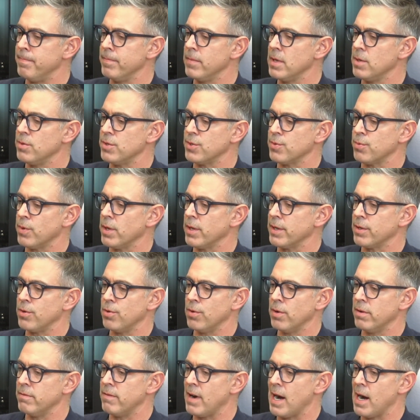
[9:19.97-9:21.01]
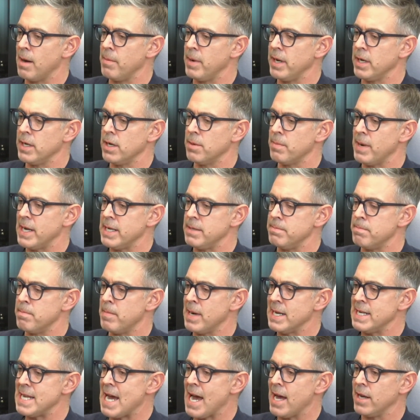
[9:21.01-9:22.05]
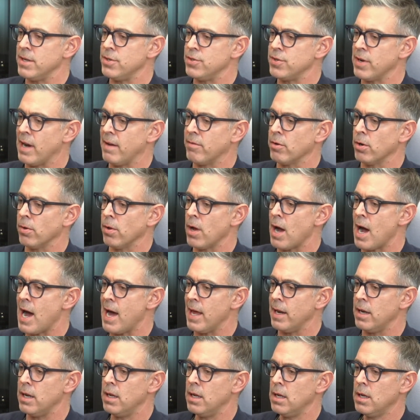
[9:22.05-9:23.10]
It was a really cool environment. My dad traveled a lot